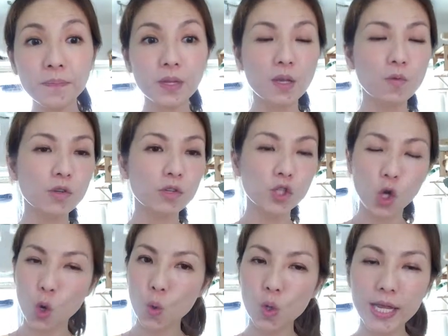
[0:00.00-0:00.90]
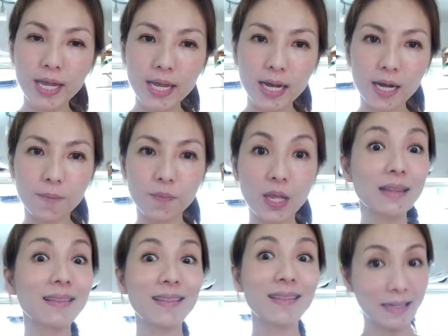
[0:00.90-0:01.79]
He was totally
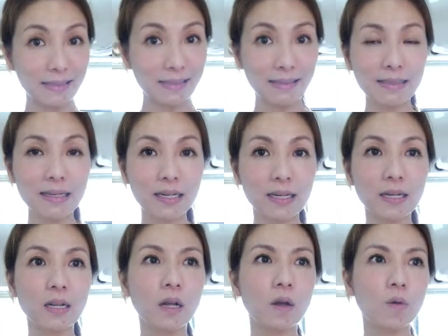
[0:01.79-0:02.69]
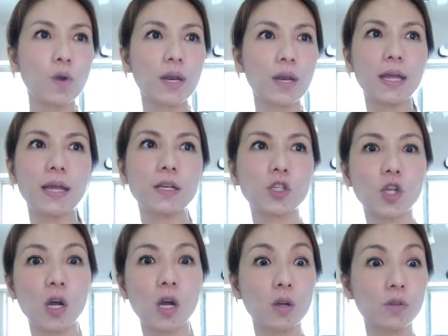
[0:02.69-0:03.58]
enlightened when he
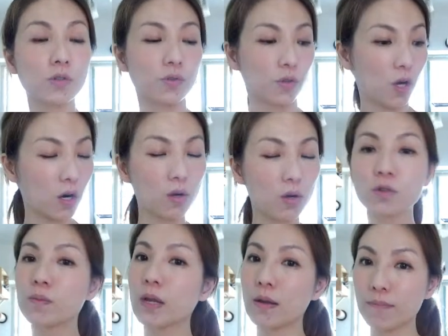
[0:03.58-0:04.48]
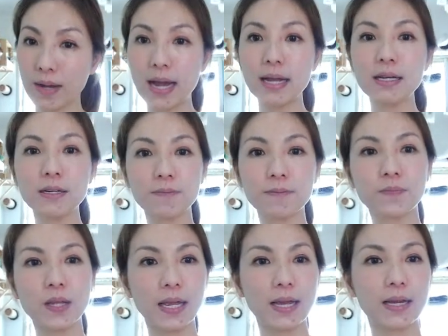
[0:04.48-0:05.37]
saw Sir Carlos being bad.
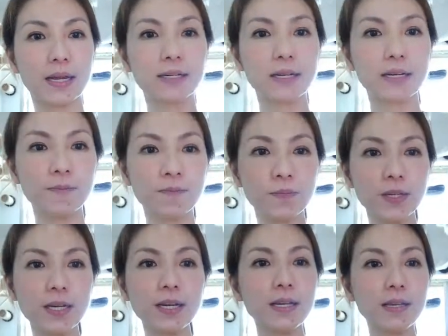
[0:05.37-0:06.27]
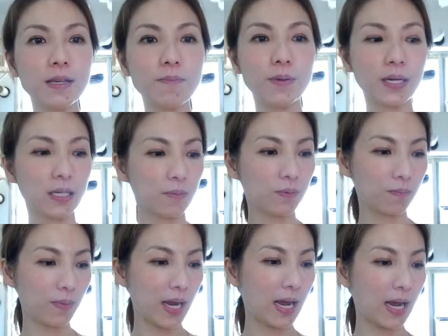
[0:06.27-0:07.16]
And he picked up
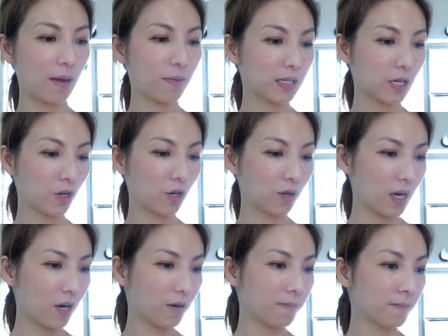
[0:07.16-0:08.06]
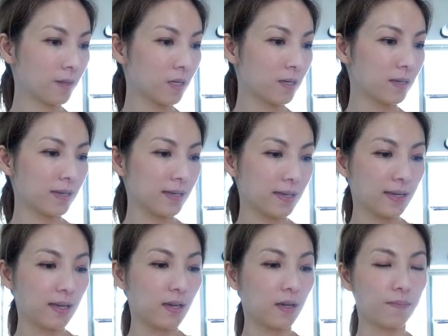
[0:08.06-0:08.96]
some bad habits here and there.
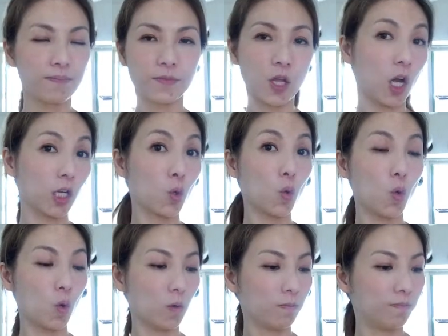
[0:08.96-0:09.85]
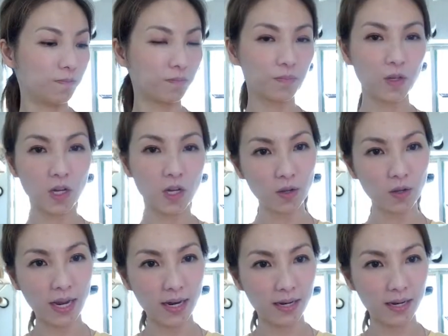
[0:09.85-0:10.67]
Not cool. Okay.